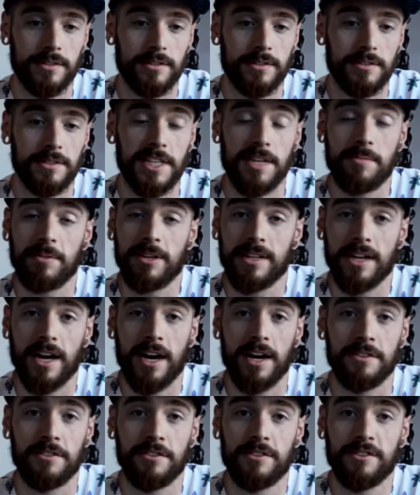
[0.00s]

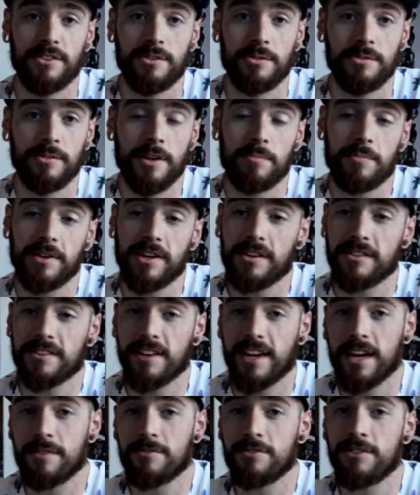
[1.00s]
DB9 soon, and because I
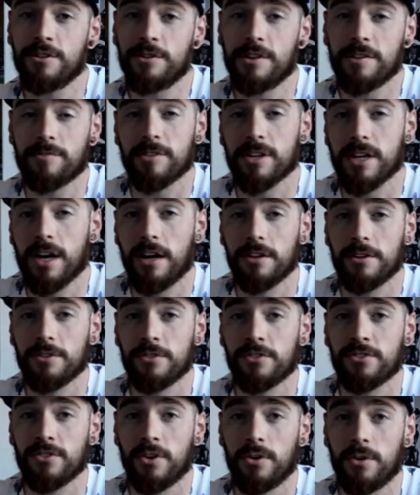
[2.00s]
have two different colored
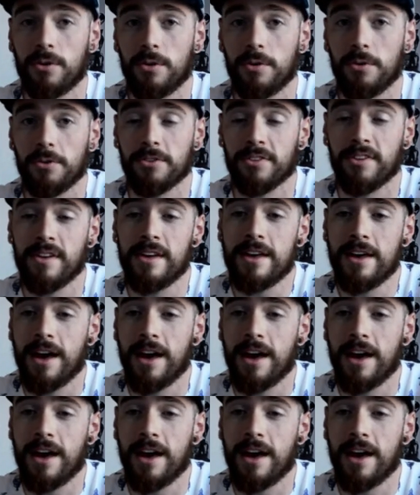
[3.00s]
soles,